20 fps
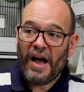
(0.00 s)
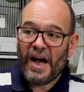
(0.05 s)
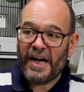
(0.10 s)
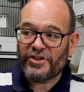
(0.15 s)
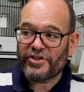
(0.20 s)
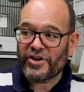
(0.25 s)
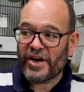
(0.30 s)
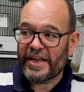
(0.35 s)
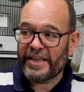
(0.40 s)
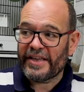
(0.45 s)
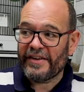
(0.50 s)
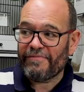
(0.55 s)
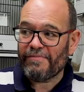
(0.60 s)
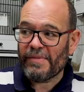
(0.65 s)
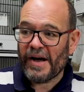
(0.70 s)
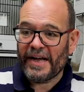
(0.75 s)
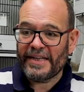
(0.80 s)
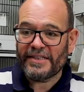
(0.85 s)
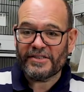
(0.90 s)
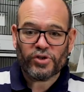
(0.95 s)
I try and give
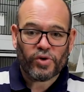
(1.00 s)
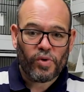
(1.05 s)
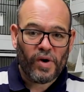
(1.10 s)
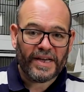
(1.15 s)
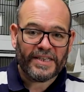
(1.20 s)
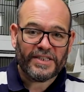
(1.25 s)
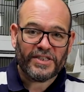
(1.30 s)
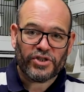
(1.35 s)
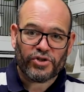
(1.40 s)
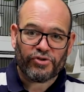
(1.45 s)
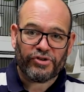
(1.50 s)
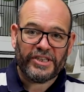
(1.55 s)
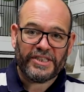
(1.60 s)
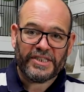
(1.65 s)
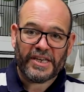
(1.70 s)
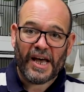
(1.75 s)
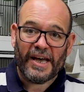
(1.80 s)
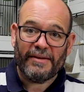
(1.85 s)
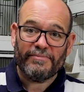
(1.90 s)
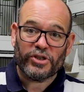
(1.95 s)
mine twice, three
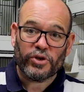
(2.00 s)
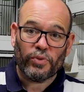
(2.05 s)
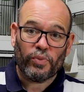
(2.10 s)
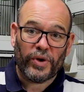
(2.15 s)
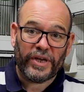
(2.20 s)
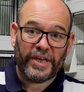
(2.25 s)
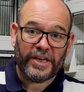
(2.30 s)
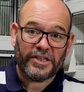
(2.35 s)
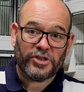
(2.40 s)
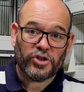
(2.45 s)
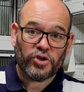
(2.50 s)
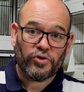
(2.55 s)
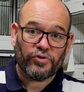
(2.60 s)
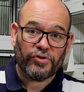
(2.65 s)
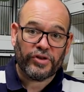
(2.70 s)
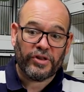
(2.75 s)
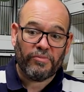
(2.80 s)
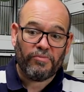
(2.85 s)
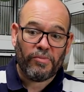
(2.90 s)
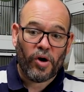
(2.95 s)
times a week
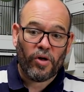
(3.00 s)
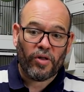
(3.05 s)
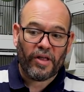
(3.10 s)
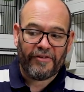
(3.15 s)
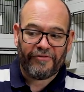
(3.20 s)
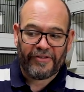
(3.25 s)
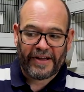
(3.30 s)
during the molt.